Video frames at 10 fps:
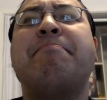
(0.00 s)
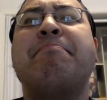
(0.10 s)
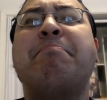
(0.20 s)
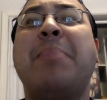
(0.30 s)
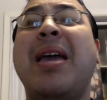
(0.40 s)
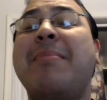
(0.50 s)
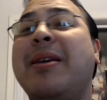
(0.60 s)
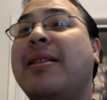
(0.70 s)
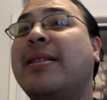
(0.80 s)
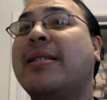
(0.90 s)

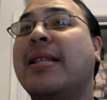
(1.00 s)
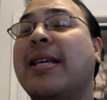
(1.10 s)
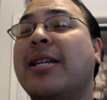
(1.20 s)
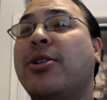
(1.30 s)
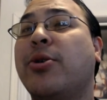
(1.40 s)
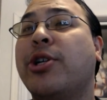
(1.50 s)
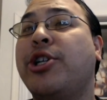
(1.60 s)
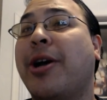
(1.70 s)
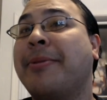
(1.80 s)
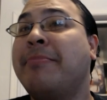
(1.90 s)
Maybe this is a thing in Token
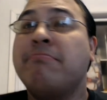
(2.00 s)
Shaman.